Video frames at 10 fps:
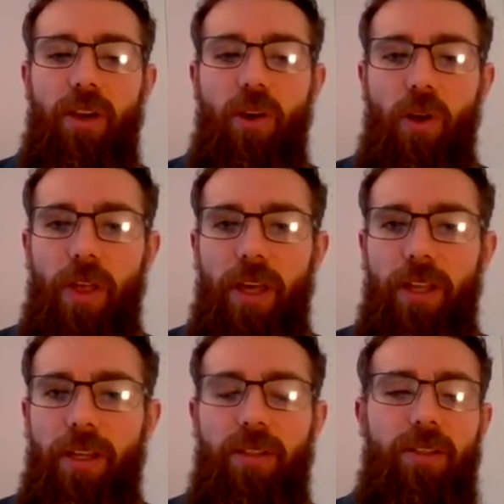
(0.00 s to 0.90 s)
are
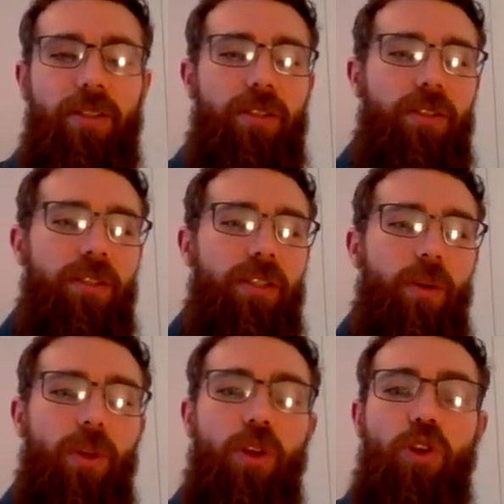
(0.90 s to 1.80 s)
then you know
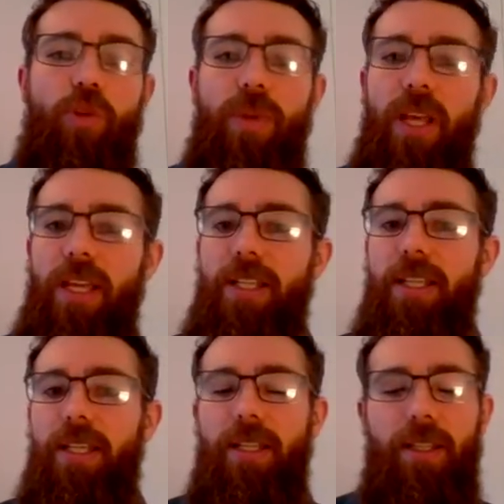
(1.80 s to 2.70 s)

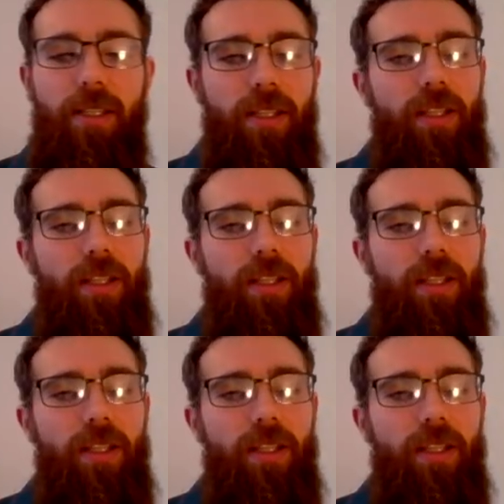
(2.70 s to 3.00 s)
illuminating